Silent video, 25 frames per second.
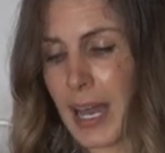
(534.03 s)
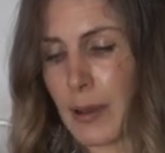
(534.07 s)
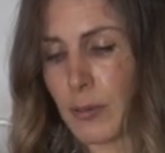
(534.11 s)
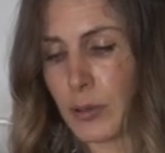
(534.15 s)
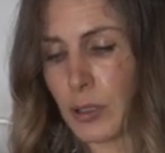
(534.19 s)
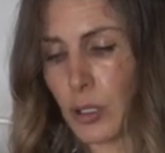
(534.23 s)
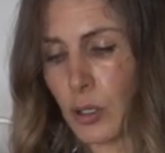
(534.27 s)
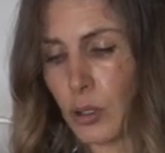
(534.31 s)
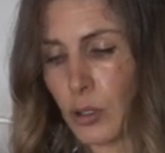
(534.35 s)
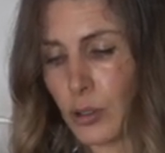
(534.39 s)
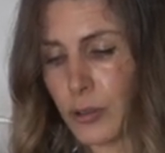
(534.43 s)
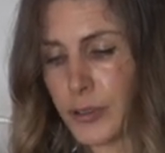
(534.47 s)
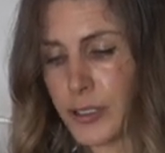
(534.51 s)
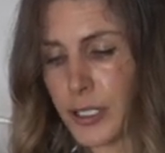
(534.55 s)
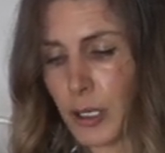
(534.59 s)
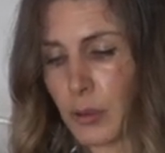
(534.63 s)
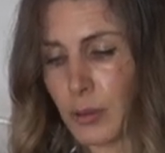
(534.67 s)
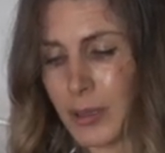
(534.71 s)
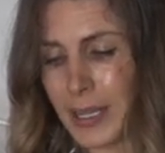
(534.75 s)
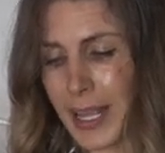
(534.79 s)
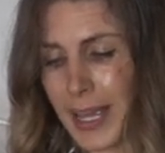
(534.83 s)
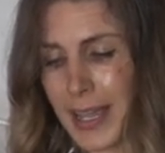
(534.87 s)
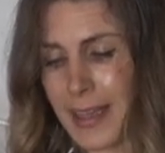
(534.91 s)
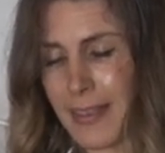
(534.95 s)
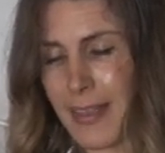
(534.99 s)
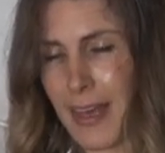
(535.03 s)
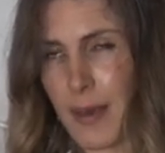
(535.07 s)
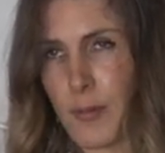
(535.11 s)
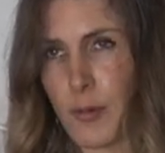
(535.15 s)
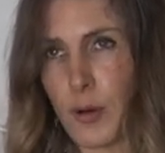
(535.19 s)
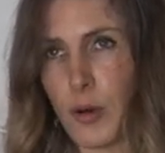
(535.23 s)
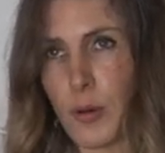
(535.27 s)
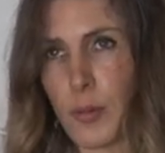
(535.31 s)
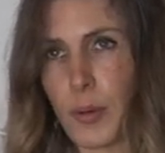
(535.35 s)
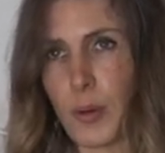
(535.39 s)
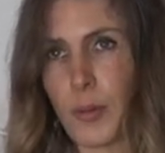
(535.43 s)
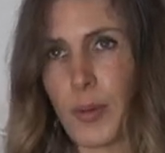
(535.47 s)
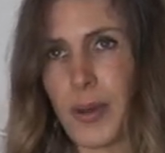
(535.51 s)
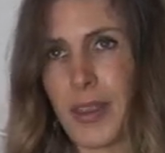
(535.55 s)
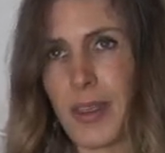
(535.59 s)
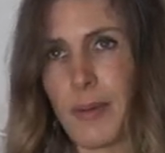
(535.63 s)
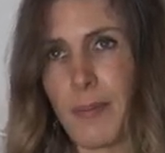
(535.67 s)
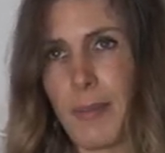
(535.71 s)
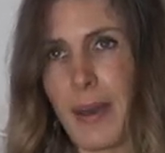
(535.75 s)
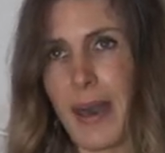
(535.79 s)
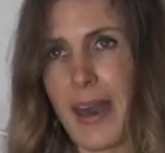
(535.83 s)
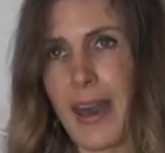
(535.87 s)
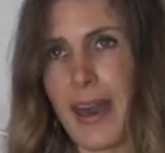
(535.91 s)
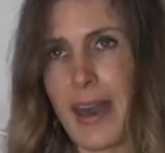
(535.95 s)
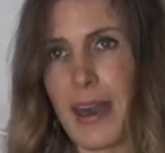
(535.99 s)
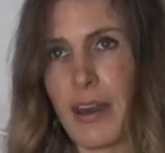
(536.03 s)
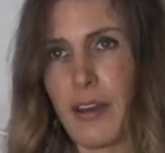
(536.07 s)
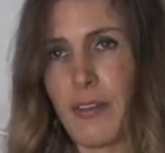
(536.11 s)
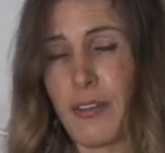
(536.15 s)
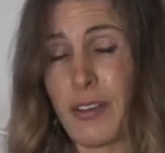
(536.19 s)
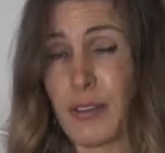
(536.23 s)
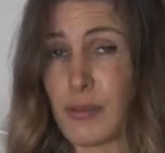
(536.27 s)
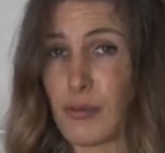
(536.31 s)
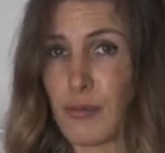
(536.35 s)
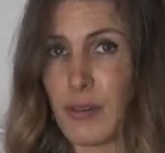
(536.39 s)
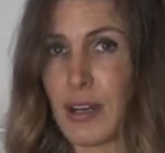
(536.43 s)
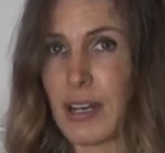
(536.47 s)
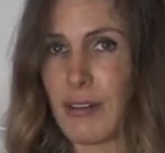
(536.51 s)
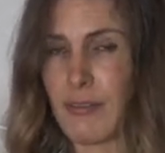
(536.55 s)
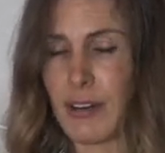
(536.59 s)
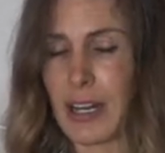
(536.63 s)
I will also layer them up with a pair if it's really,